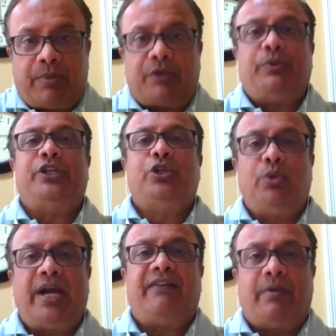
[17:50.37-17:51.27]
but we
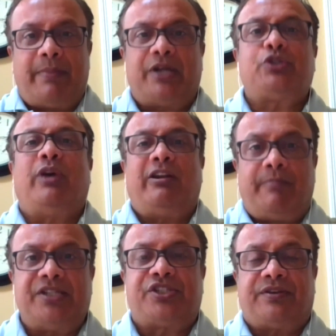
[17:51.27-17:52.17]
do have about 12
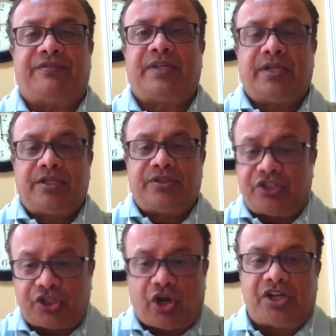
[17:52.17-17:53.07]
months of
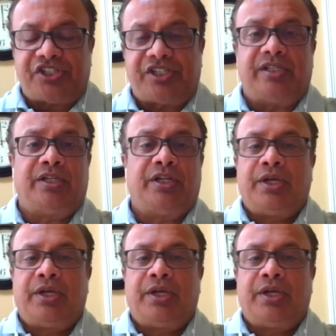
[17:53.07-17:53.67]
this caution.